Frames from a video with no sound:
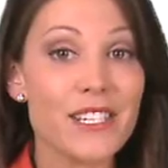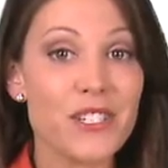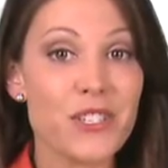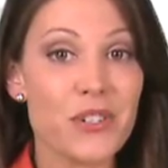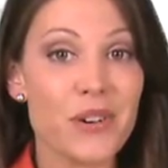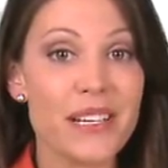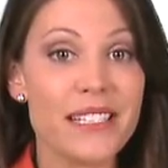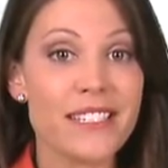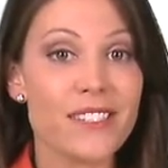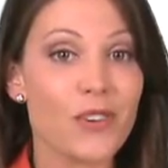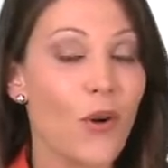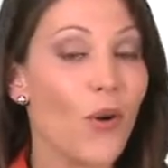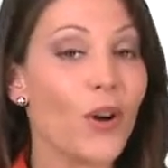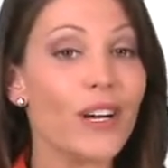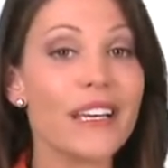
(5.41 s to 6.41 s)
insurance,
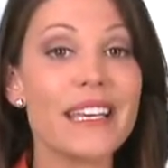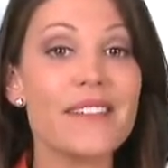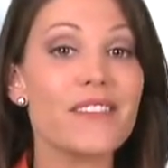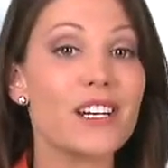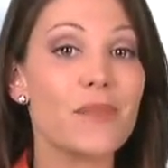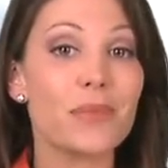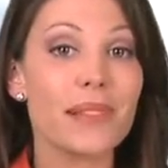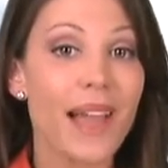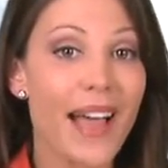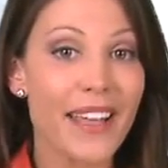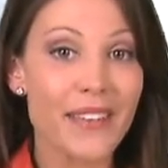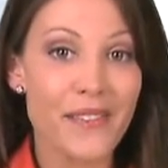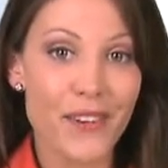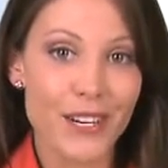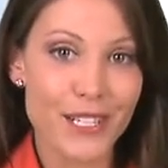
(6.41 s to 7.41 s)
or even
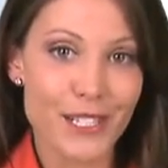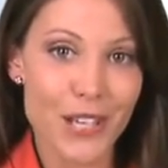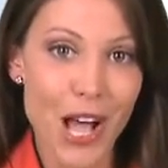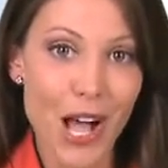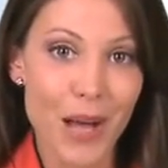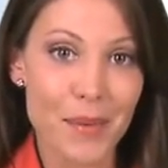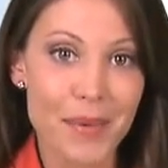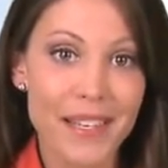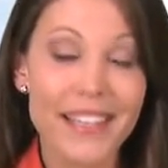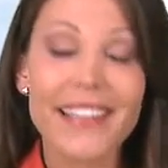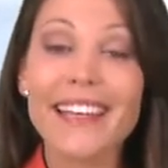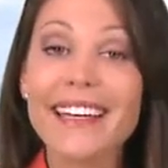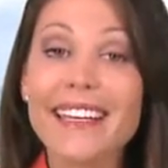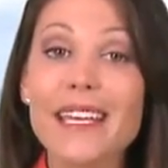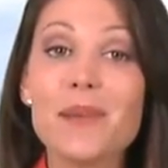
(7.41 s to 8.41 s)
applying for a job,
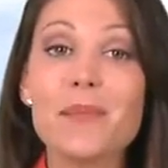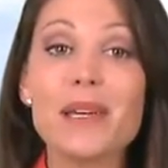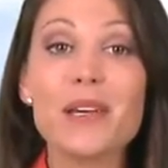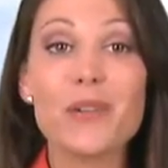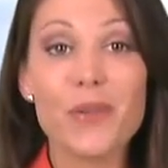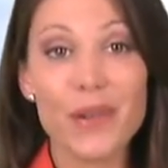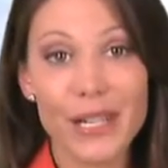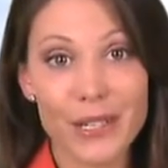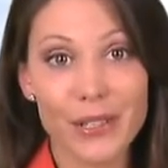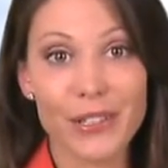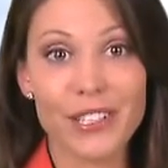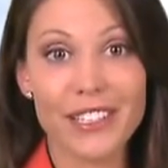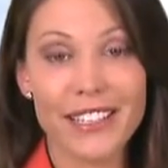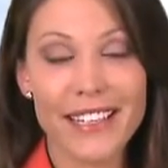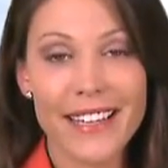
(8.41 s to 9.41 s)
it can be
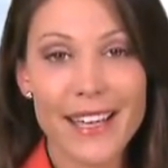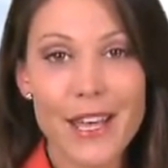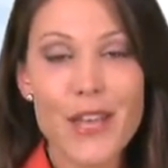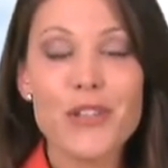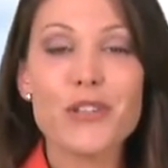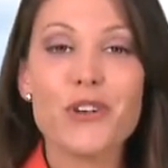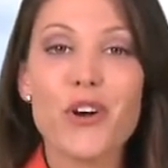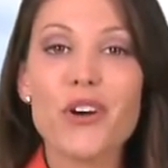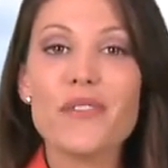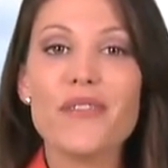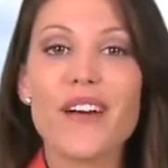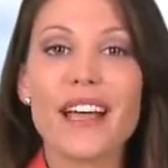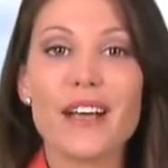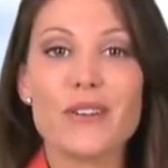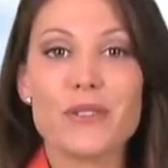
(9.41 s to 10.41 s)
critical. Your
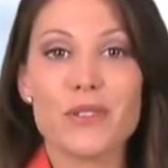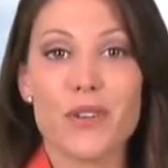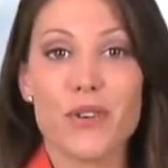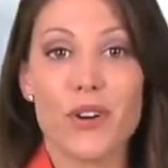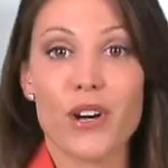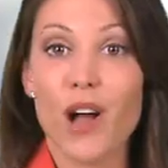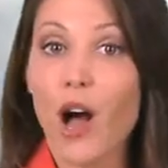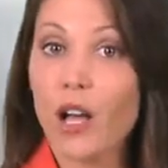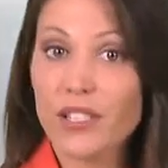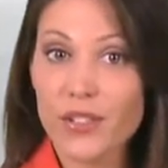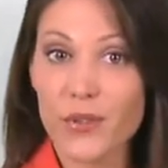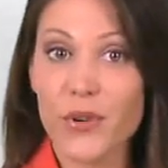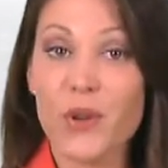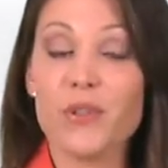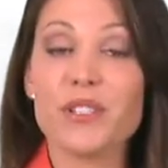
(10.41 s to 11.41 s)
FICO score,
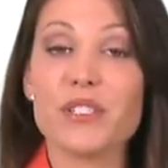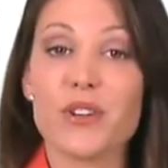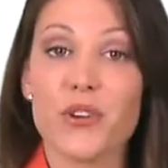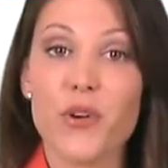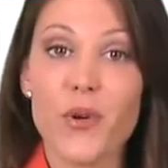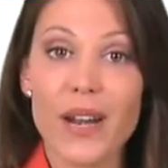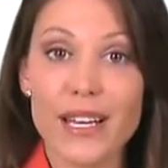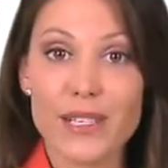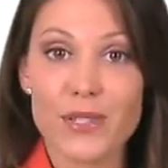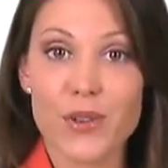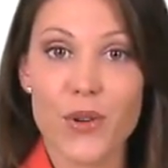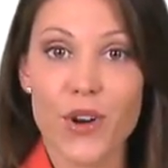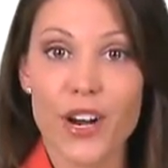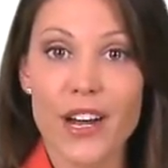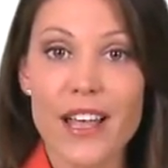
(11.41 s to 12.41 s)
also known as your credit
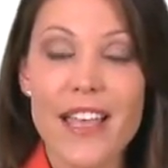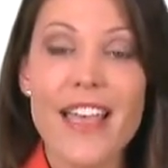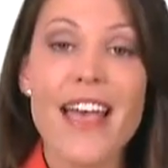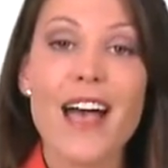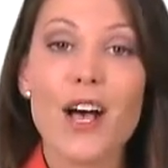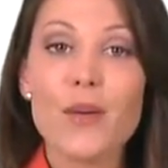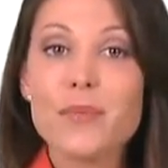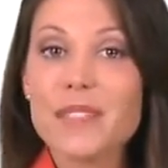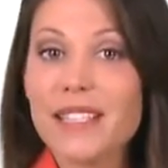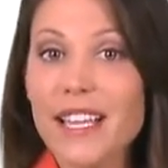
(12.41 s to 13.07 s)
score, helps